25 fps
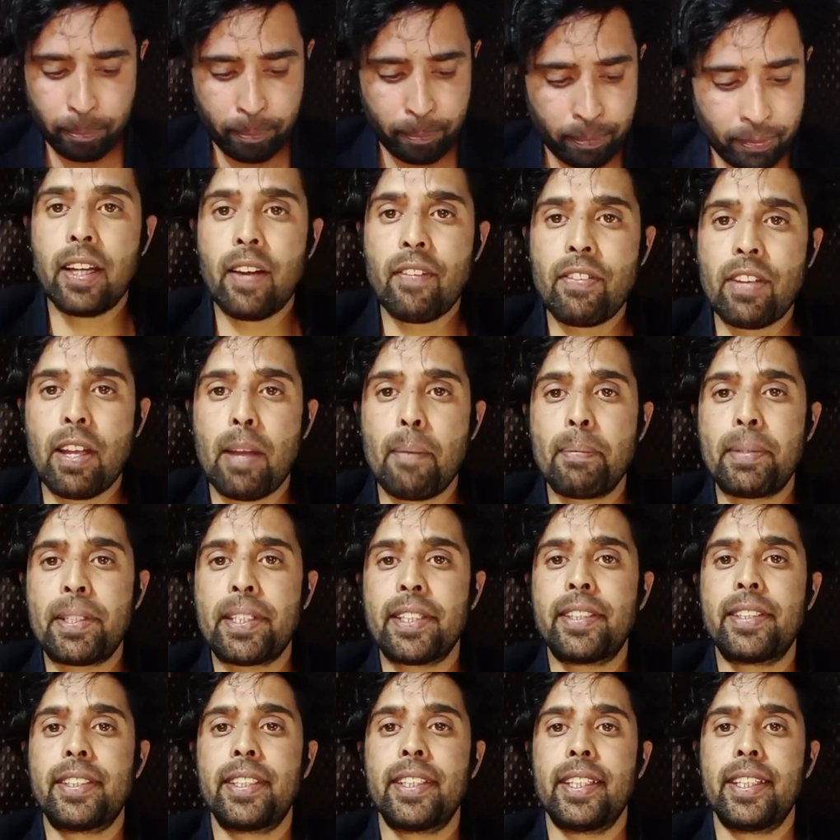Of
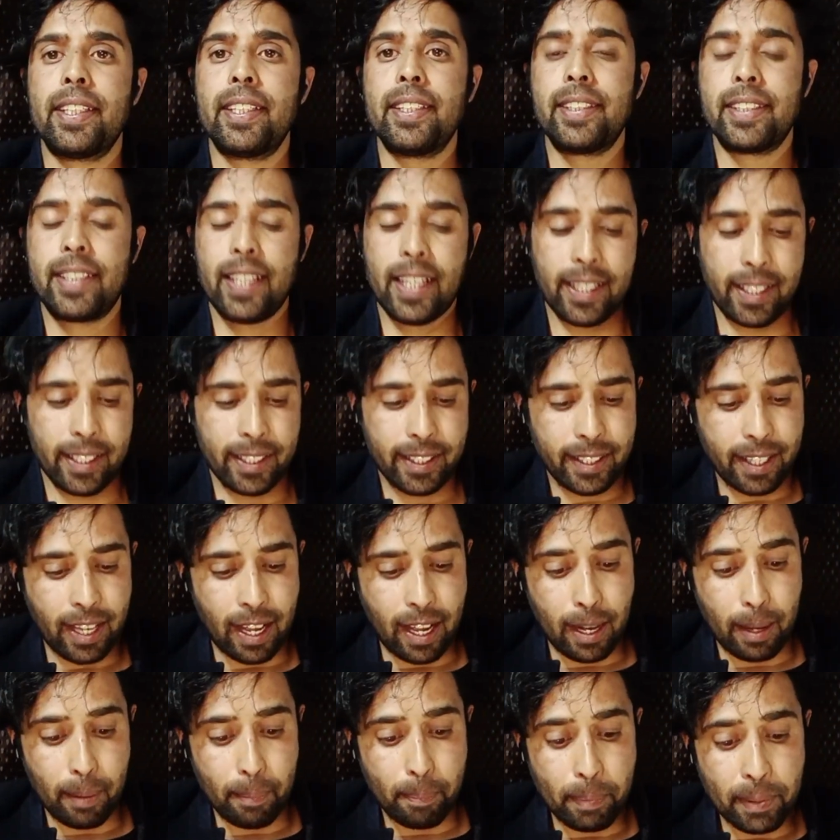MCC is that it
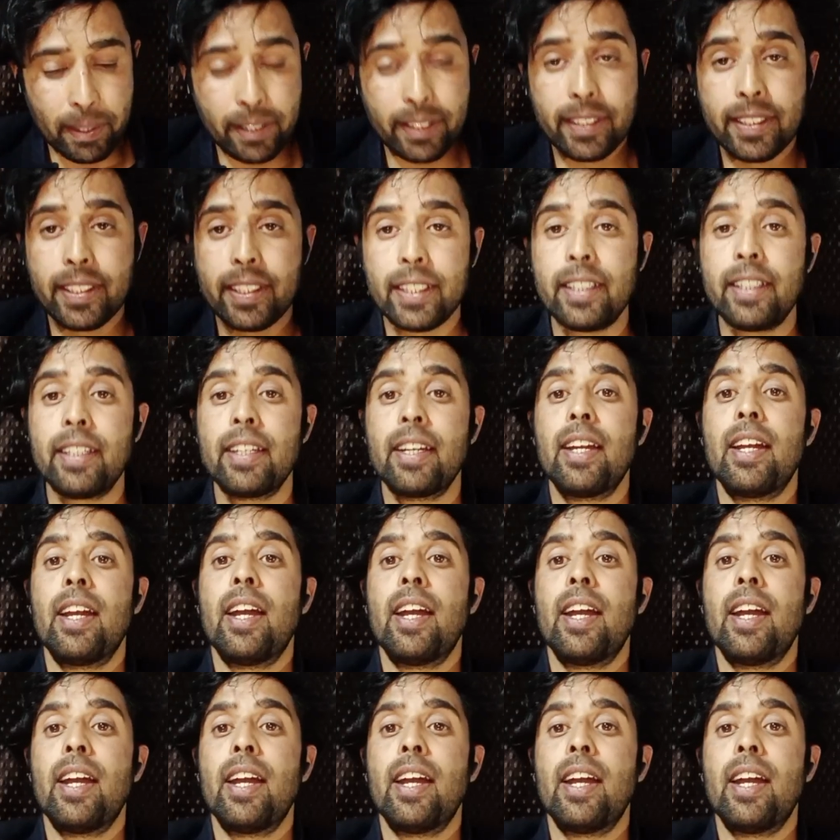helps the